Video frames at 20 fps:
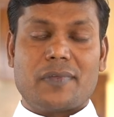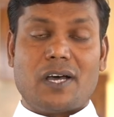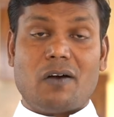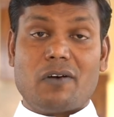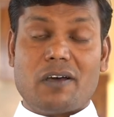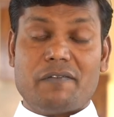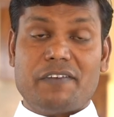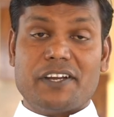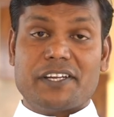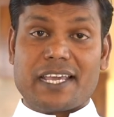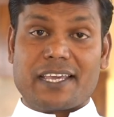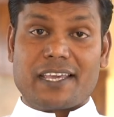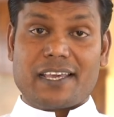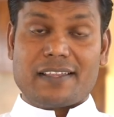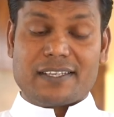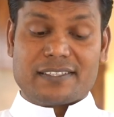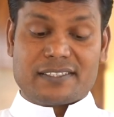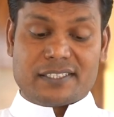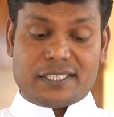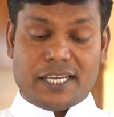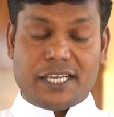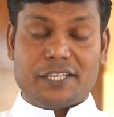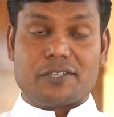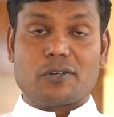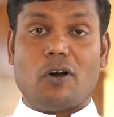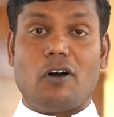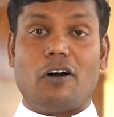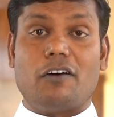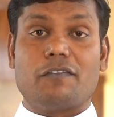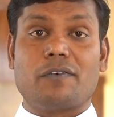How are we taking the
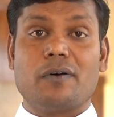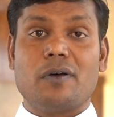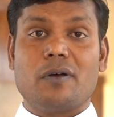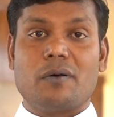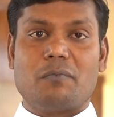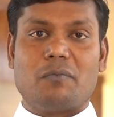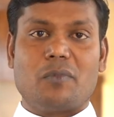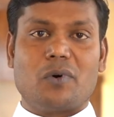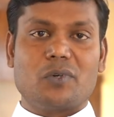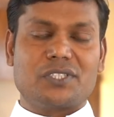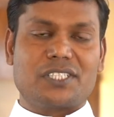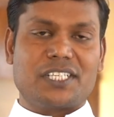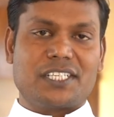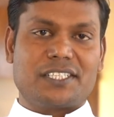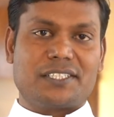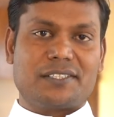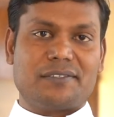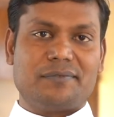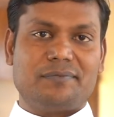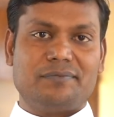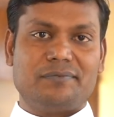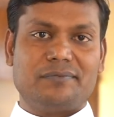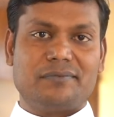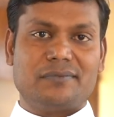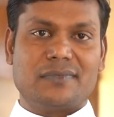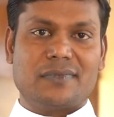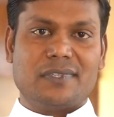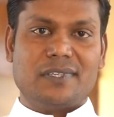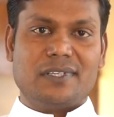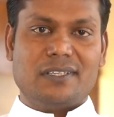seat of Moses?
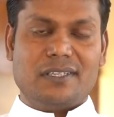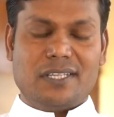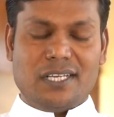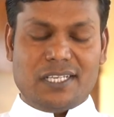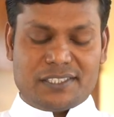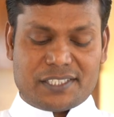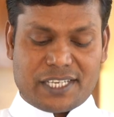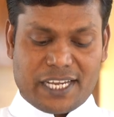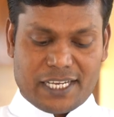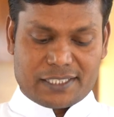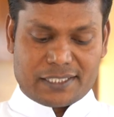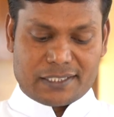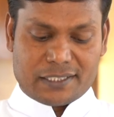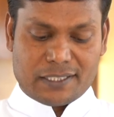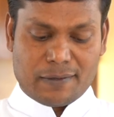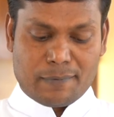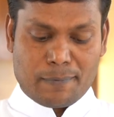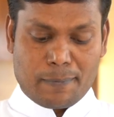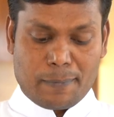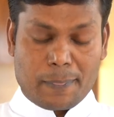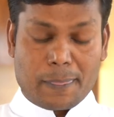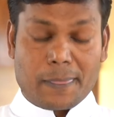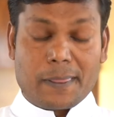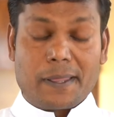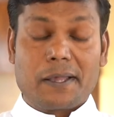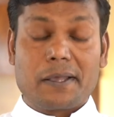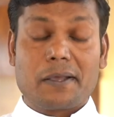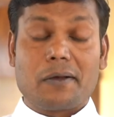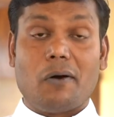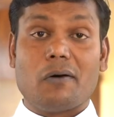These days,
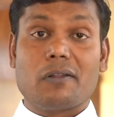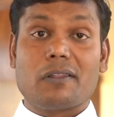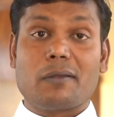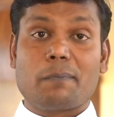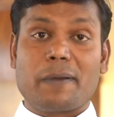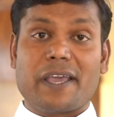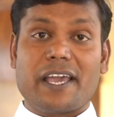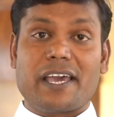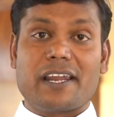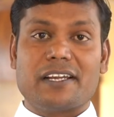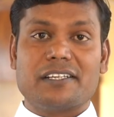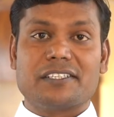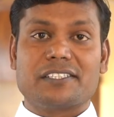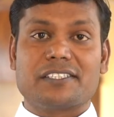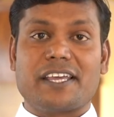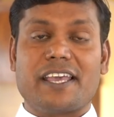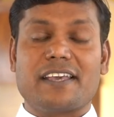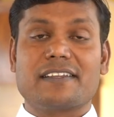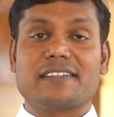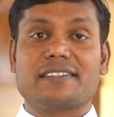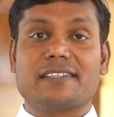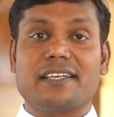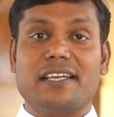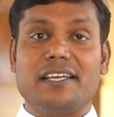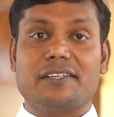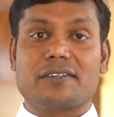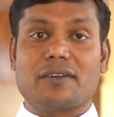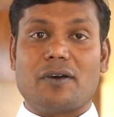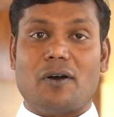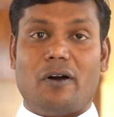all the parents take the
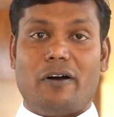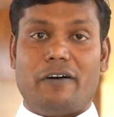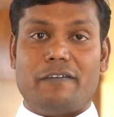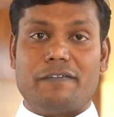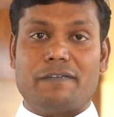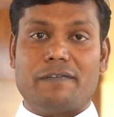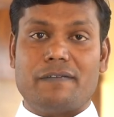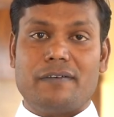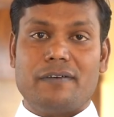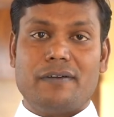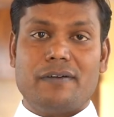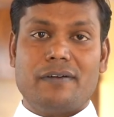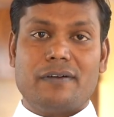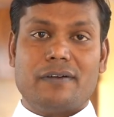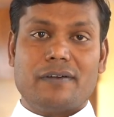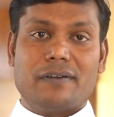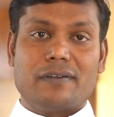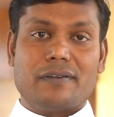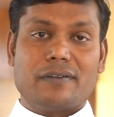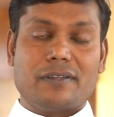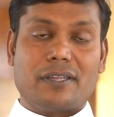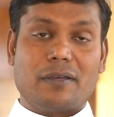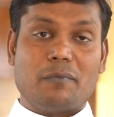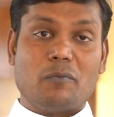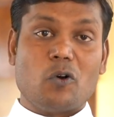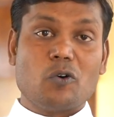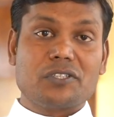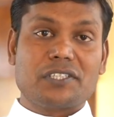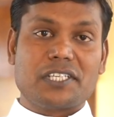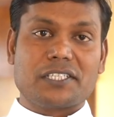seat of the
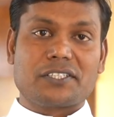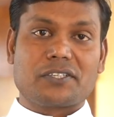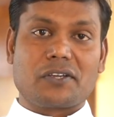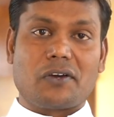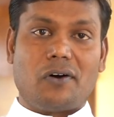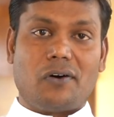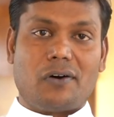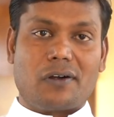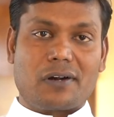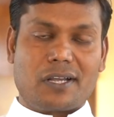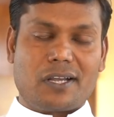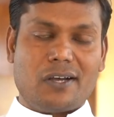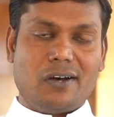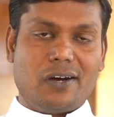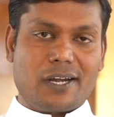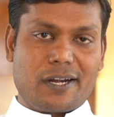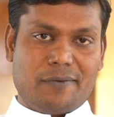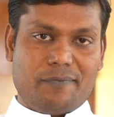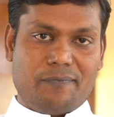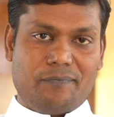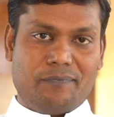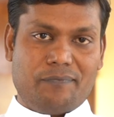Moses or God